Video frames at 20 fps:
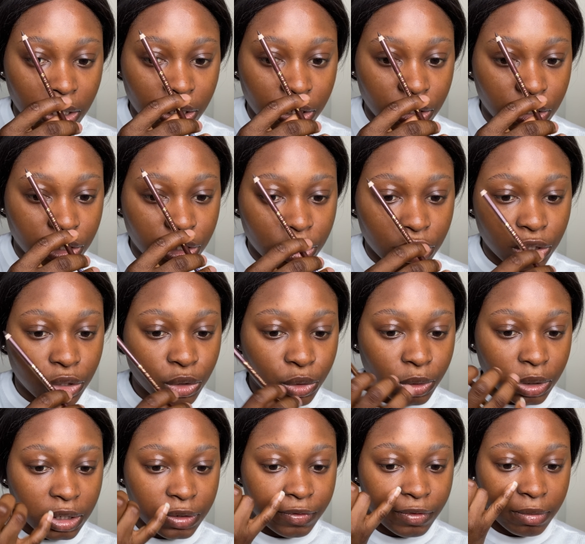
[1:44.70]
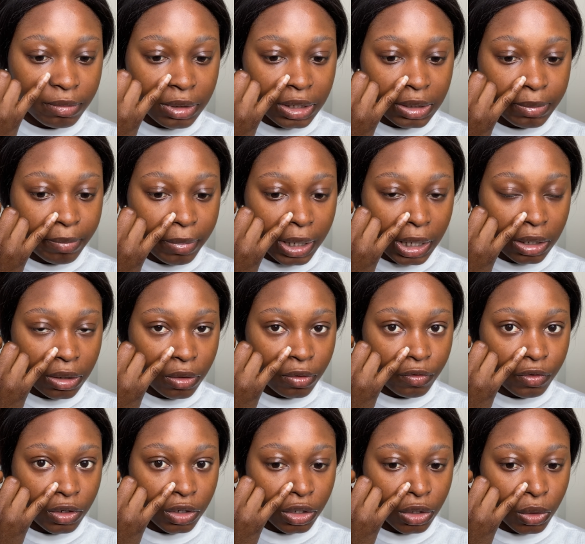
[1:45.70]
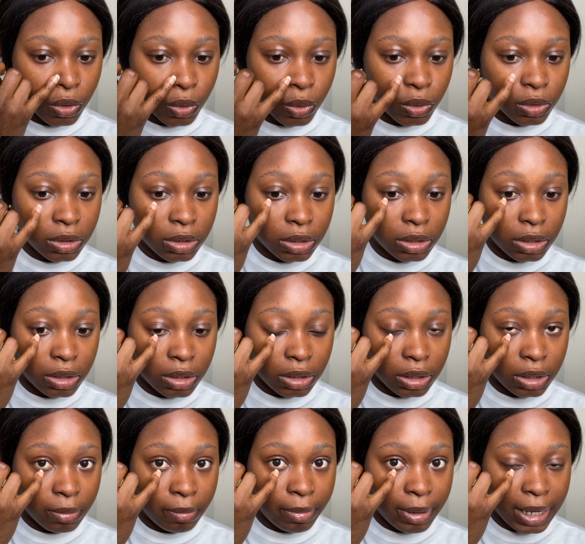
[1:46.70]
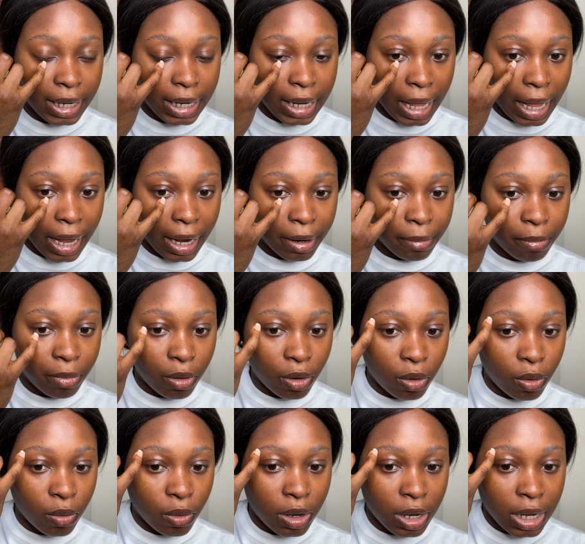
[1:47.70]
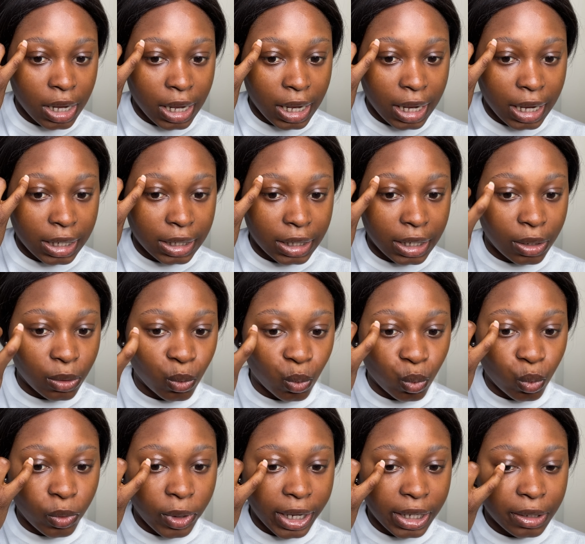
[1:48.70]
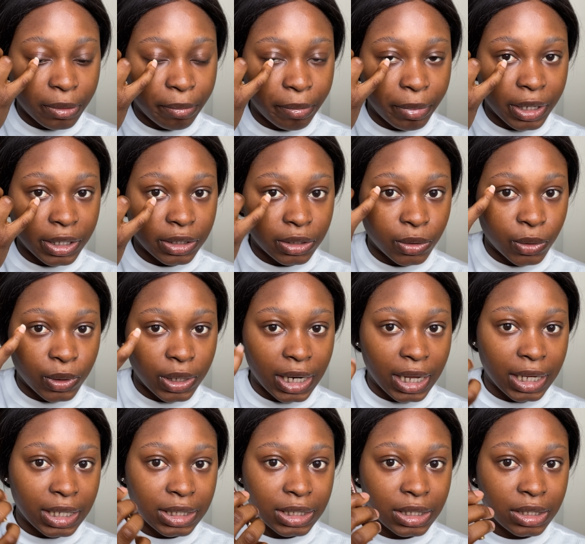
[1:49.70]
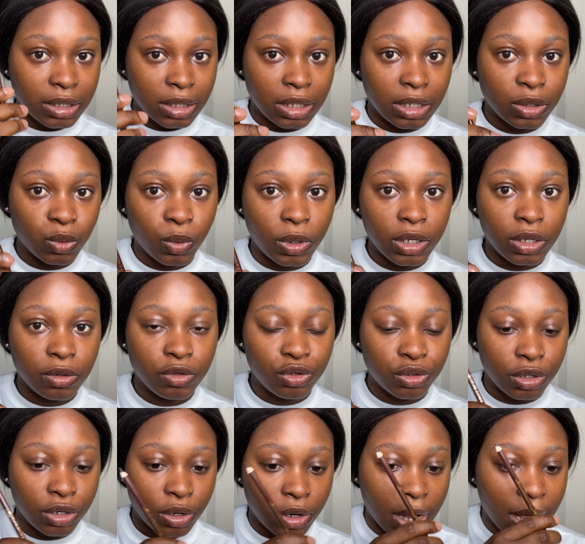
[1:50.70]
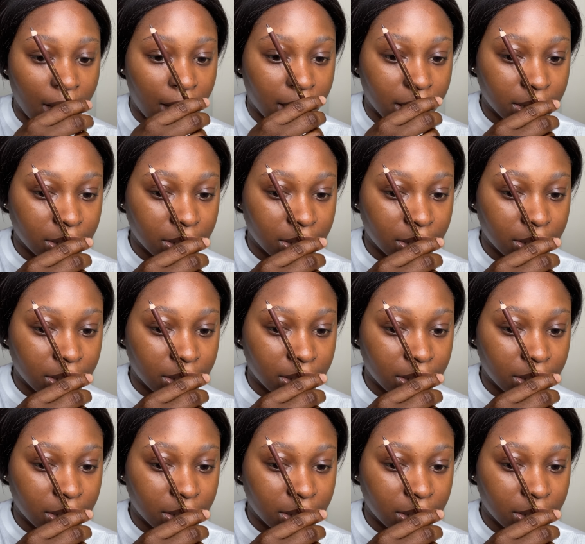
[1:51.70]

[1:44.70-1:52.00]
You just trace from this part of your nose, the black eyeball, and then where the pencil lands is where you draw your arc.